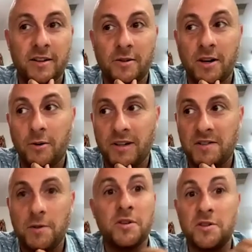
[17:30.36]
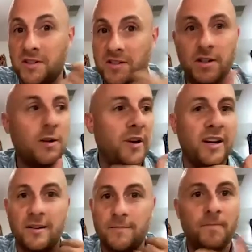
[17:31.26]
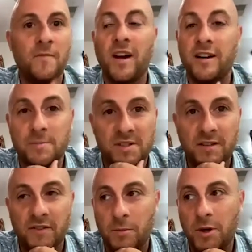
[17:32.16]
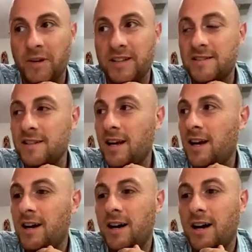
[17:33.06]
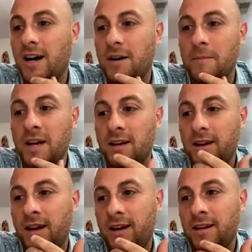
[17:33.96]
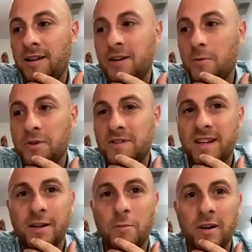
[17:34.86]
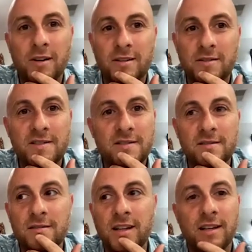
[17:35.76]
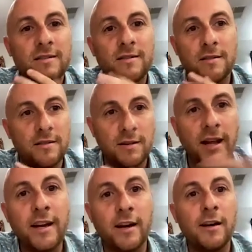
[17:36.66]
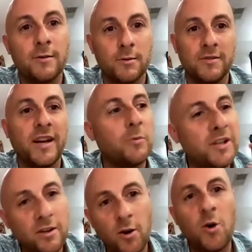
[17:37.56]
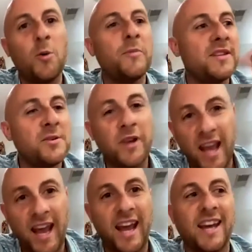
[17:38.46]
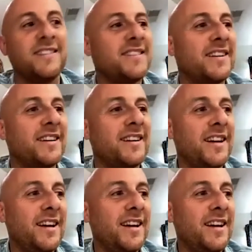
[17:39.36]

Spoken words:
go into, because she used to go in very specific moments, would say, like, what, just like, let it go. Like, when you're home, it's okay to